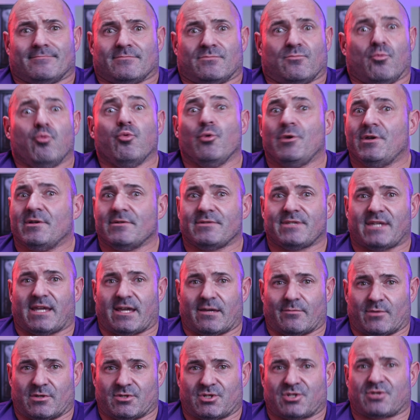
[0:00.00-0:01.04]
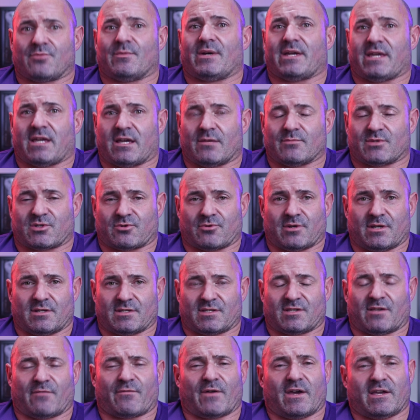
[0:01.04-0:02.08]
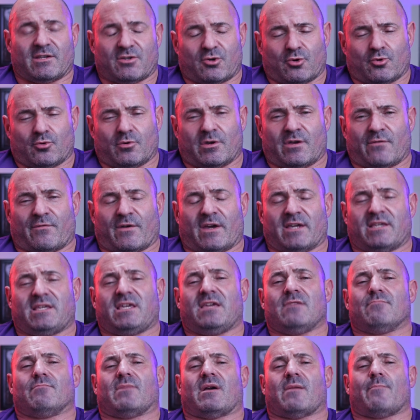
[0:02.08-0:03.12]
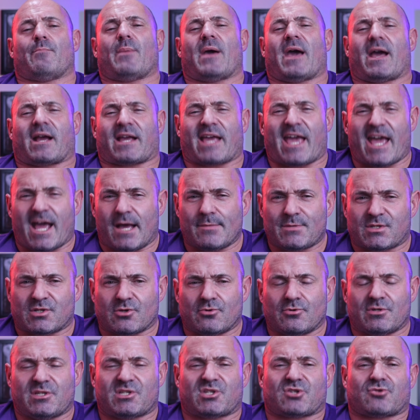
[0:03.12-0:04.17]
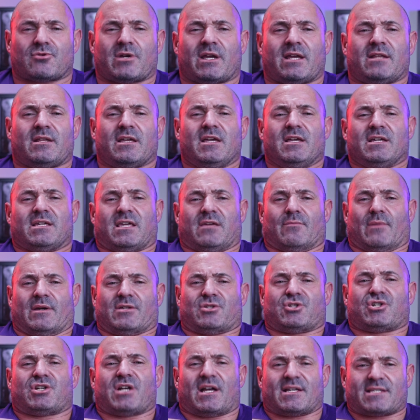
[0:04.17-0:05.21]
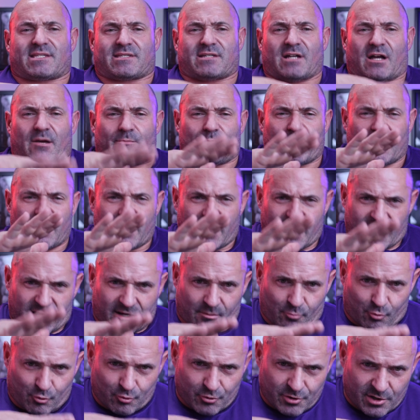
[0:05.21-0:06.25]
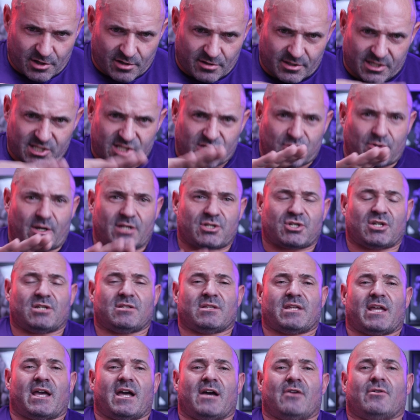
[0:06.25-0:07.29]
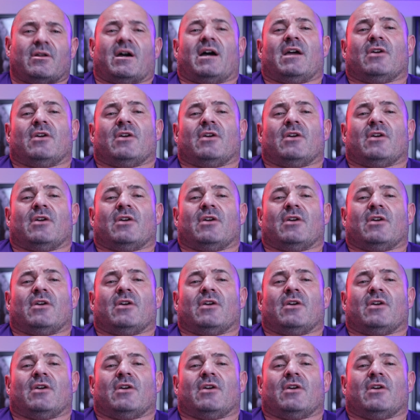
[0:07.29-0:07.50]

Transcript: real damage to my hamstrings if I keep my back absolutely straight, keep my chest up, and I'm really stretching down.